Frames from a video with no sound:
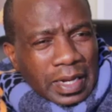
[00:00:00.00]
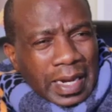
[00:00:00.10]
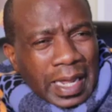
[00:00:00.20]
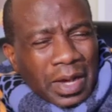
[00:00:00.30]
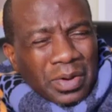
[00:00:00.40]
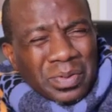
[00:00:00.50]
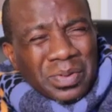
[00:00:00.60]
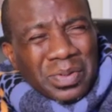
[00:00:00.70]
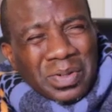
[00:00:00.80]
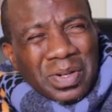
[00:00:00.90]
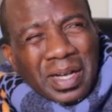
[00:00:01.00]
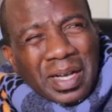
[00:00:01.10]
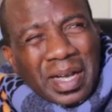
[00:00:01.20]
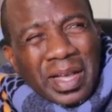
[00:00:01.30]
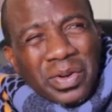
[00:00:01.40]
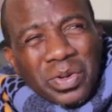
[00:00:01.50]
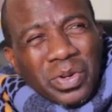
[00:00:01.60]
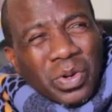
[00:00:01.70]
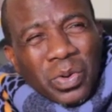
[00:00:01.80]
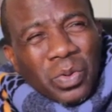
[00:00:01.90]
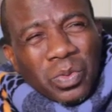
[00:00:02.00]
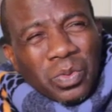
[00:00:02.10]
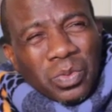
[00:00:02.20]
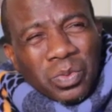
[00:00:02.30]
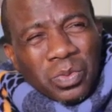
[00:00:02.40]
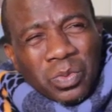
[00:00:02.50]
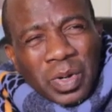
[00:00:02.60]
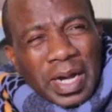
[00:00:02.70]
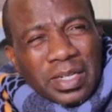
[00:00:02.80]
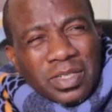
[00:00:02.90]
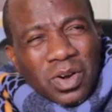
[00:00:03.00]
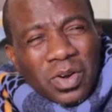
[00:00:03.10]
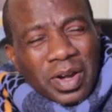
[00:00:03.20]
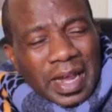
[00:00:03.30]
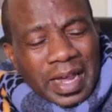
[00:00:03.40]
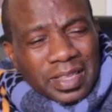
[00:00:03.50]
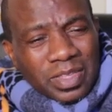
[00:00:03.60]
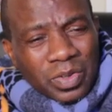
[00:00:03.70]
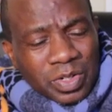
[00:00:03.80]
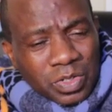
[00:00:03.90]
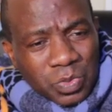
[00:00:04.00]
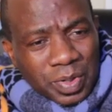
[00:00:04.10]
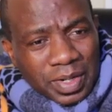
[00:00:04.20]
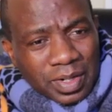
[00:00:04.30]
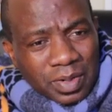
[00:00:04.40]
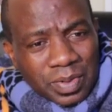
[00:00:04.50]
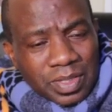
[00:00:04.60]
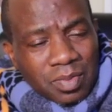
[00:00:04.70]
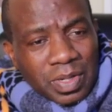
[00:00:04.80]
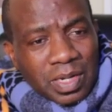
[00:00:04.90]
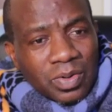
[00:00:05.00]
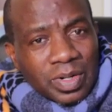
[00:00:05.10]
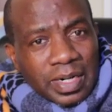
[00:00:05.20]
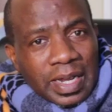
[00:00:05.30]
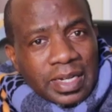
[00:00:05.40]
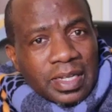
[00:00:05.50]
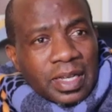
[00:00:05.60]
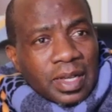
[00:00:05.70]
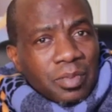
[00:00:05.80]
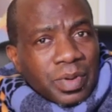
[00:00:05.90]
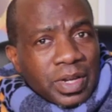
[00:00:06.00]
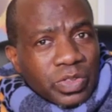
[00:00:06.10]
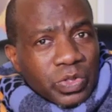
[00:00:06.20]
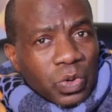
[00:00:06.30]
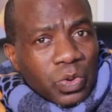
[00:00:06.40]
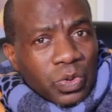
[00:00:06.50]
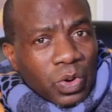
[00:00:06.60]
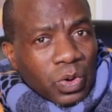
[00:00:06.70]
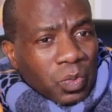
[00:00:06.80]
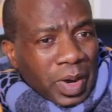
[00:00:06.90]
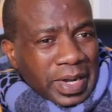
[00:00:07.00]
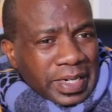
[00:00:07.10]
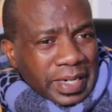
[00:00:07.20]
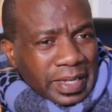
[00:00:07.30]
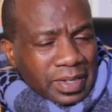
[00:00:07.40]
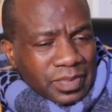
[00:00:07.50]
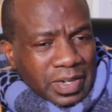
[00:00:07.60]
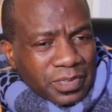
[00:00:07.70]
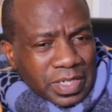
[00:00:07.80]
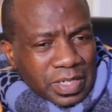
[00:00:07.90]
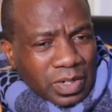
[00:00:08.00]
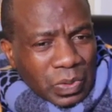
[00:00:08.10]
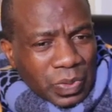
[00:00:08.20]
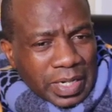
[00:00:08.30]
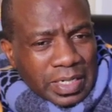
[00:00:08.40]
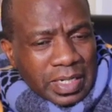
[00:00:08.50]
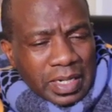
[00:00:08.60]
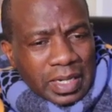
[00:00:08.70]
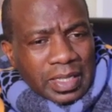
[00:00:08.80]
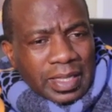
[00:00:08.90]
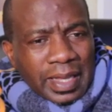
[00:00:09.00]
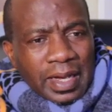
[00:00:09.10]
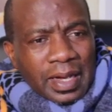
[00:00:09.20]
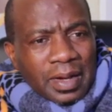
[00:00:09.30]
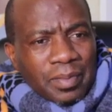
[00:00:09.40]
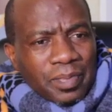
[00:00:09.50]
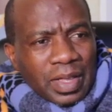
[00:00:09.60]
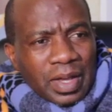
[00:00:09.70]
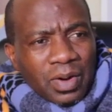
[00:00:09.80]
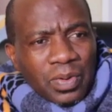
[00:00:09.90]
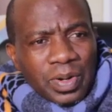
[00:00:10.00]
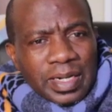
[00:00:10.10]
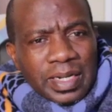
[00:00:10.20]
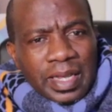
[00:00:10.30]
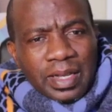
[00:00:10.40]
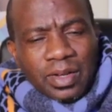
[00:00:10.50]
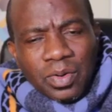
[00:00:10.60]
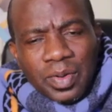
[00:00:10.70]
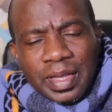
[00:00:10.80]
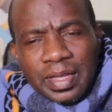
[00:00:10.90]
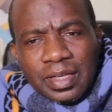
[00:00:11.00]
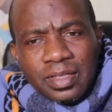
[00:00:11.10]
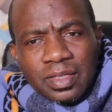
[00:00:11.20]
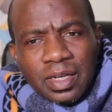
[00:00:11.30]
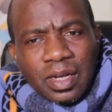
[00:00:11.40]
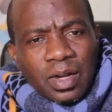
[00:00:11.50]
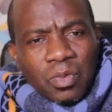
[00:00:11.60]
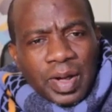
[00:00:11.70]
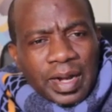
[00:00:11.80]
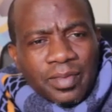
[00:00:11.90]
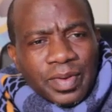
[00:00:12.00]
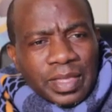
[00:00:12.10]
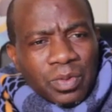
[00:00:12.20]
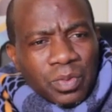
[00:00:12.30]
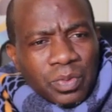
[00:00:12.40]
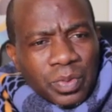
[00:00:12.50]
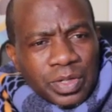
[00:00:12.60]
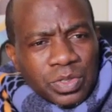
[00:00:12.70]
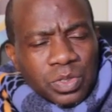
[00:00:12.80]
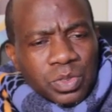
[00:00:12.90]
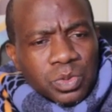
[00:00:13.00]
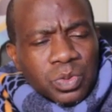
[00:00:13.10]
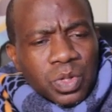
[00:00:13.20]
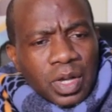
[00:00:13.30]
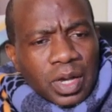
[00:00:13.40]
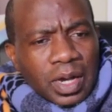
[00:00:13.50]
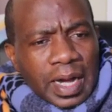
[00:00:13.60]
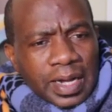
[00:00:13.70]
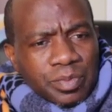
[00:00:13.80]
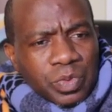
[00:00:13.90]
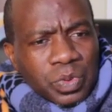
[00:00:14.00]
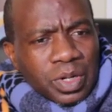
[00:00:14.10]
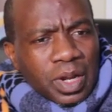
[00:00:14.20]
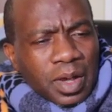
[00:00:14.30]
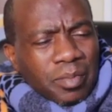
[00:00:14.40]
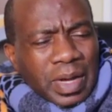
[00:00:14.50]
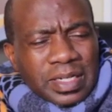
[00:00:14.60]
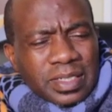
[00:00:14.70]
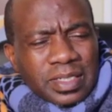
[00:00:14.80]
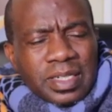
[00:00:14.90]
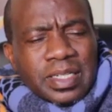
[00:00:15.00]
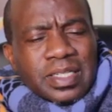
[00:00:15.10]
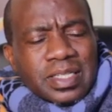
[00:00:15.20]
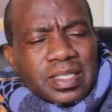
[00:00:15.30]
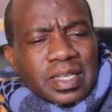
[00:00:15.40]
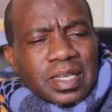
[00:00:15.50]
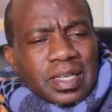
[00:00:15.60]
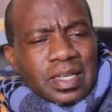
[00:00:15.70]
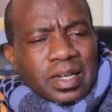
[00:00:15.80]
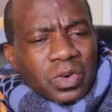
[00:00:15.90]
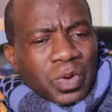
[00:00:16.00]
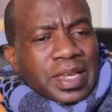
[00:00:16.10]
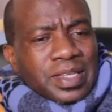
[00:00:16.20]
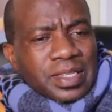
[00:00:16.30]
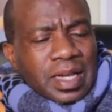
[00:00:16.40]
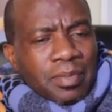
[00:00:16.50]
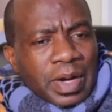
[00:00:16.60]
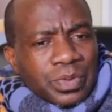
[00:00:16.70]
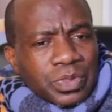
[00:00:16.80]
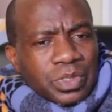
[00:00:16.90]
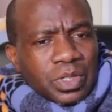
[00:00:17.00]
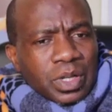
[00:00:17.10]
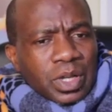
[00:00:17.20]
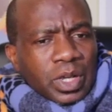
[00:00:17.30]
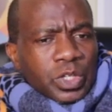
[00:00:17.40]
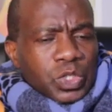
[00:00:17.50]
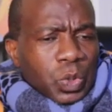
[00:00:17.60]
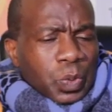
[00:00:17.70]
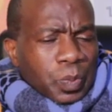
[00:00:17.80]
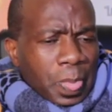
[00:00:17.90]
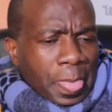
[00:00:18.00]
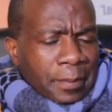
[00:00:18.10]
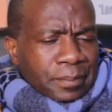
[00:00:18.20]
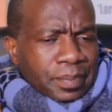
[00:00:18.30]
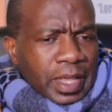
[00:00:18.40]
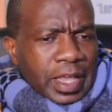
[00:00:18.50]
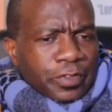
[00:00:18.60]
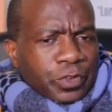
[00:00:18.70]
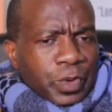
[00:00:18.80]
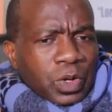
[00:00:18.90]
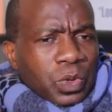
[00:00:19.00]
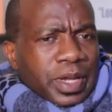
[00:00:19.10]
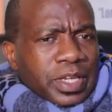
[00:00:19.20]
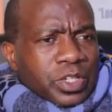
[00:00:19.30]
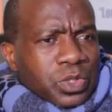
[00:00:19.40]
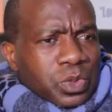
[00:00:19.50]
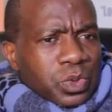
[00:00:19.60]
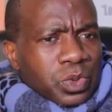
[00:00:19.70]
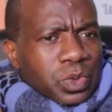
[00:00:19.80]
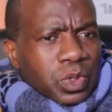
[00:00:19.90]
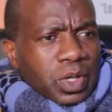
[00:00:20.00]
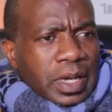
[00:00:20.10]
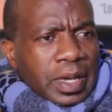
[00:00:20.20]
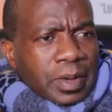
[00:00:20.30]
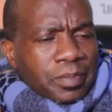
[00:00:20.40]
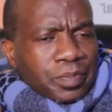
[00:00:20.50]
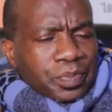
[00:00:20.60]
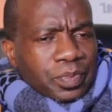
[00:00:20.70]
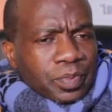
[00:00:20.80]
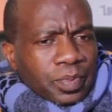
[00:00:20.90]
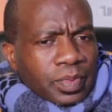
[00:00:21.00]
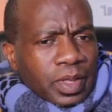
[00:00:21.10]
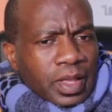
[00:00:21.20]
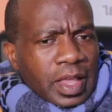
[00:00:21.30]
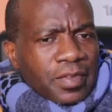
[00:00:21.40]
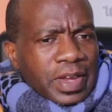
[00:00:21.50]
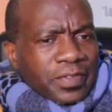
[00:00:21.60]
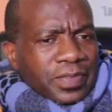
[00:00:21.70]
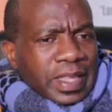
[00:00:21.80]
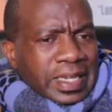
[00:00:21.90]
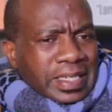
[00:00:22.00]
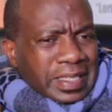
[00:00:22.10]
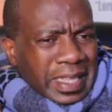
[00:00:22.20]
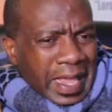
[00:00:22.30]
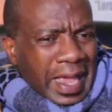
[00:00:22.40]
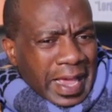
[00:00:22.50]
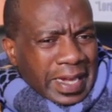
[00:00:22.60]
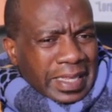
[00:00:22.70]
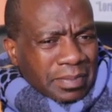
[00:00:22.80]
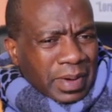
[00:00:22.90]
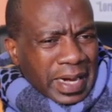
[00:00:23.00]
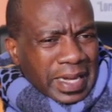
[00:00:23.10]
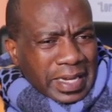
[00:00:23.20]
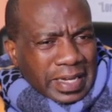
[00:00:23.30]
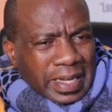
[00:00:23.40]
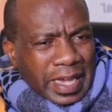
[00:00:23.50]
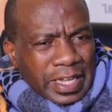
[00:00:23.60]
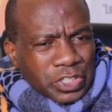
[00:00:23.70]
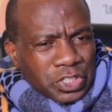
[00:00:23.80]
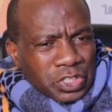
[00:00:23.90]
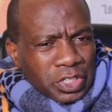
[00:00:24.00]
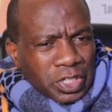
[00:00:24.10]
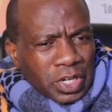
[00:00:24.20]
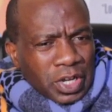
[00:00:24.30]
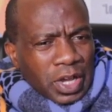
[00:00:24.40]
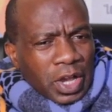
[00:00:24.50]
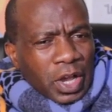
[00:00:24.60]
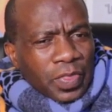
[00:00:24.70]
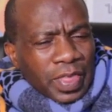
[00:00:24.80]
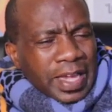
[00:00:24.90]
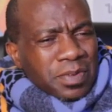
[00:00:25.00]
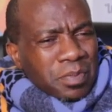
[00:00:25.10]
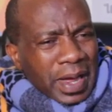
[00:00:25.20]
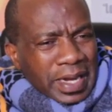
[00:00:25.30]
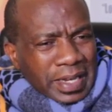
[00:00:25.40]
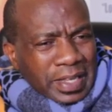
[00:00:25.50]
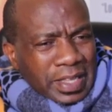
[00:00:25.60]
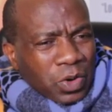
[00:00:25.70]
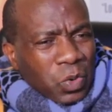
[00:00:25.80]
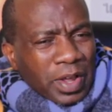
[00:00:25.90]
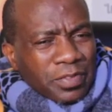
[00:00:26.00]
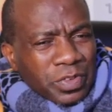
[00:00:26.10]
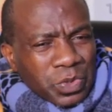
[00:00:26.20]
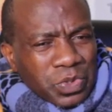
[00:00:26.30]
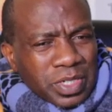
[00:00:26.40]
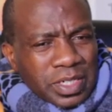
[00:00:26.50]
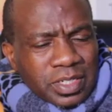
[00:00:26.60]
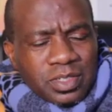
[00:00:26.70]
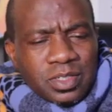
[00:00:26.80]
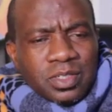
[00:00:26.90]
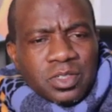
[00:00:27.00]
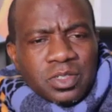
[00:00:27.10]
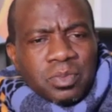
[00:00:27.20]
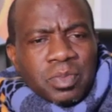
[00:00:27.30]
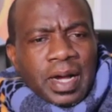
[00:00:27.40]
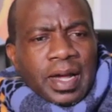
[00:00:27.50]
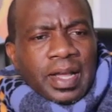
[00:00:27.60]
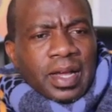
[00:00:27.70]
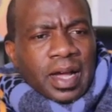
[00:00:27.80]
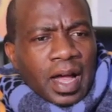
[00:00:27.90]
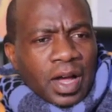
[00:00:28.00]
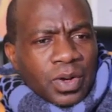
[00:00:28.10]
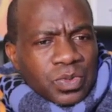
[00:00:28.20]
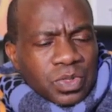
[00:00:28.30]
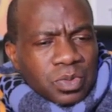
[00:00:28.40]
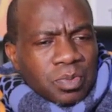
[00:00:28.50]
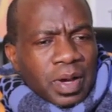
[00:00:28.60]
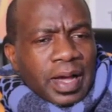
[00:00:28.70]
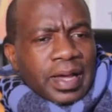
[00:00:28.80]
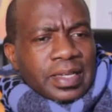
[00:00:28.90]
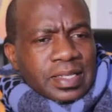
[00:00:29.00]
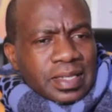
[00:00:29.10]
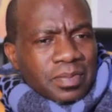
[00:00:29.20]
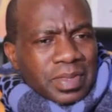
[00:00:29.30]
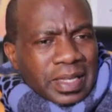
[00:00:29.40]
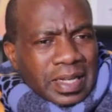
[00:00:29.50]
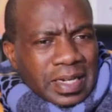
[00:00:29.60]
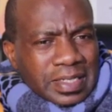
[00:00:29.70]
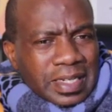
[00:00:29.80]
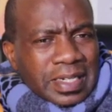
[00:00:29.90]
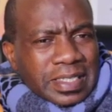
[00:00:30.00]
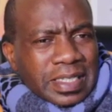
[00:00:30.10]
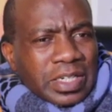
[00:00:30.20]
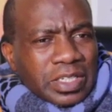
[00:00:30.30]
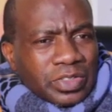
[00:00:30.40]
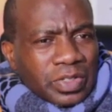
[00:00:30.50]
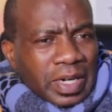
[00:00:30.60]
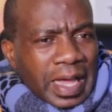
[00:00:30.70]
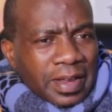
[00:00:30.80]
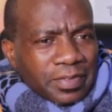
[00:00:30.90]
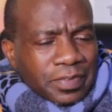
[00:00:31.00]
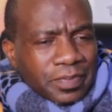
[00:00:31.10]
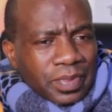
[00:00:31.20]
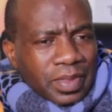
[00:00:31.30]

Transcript: Now, I don't know what on earth you are doing with R1,000,000 being thrown on one day, even if it included their holiday, going wherever they were going to do a honeymoon, but it is crazy amount. So if we look into, even if they had the money in cash, that money, they could have used it to buy a house, to buy something else and start out on life.